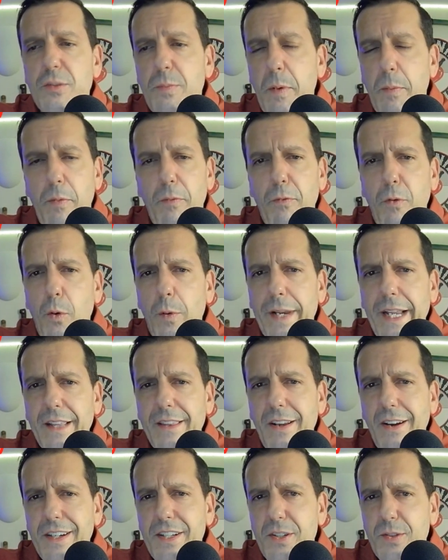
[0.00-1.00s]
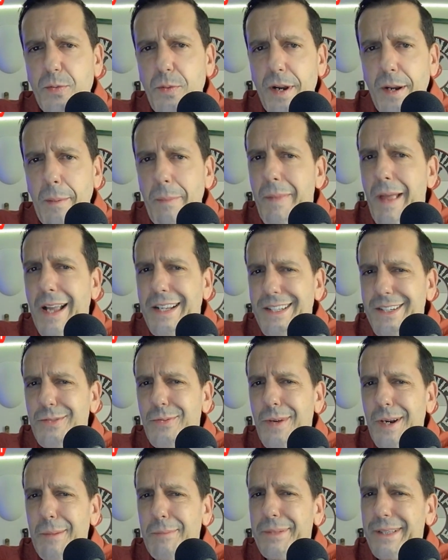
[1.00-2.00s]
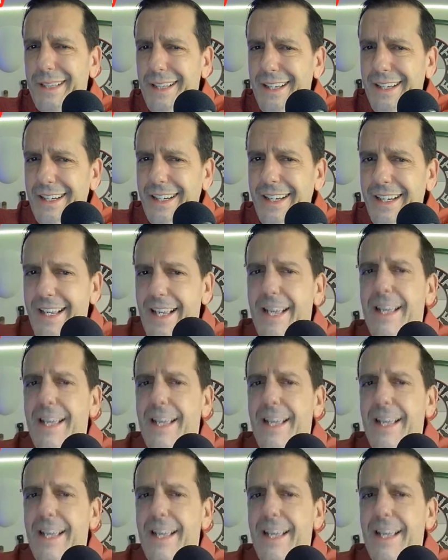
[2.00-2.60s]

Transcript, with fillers: But before we get there, I just want to I just want to plug